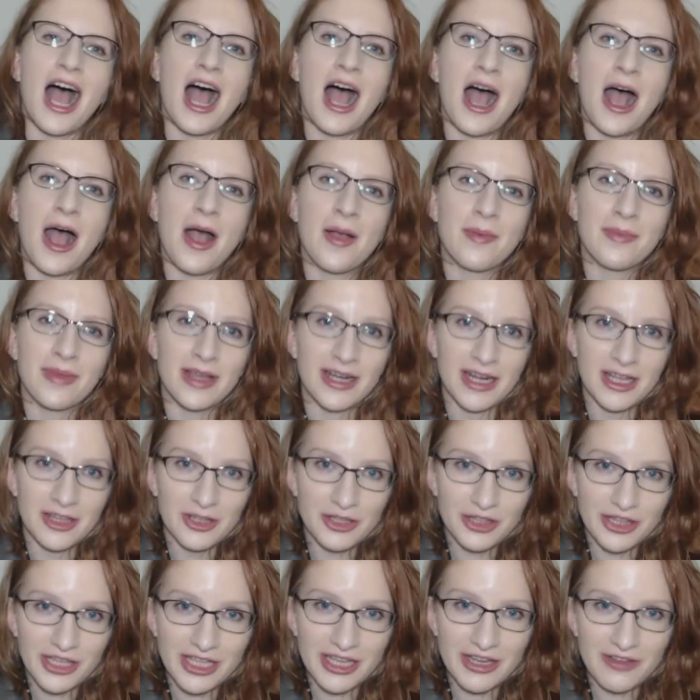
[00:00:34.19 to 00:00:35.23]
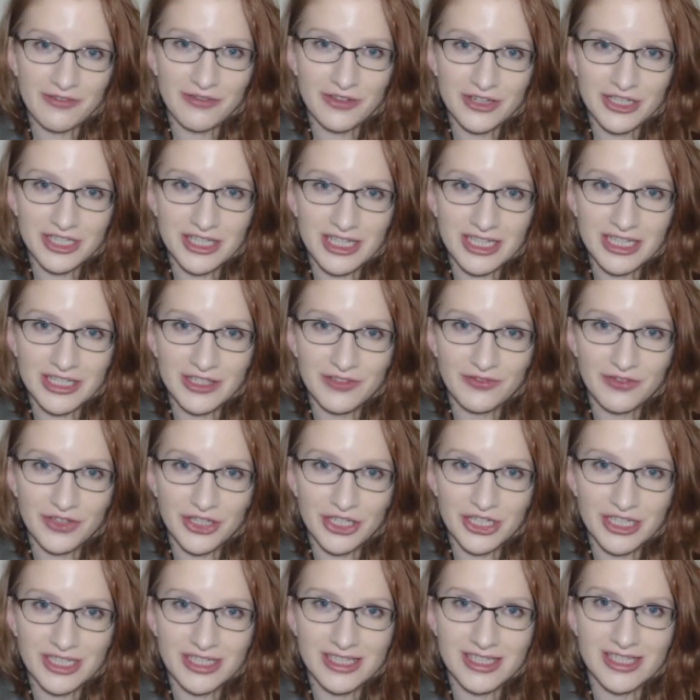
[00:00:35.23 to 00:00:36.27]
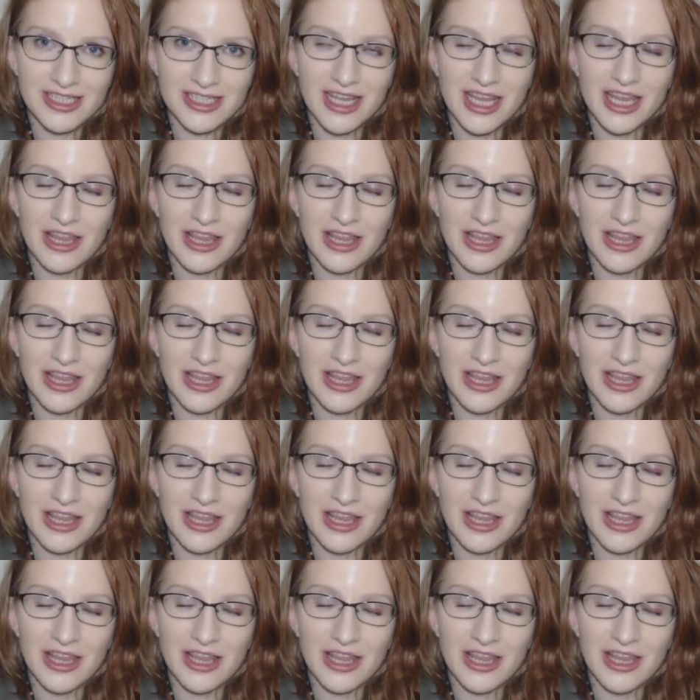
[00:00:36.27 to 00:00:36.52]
Um, another thing, first things first,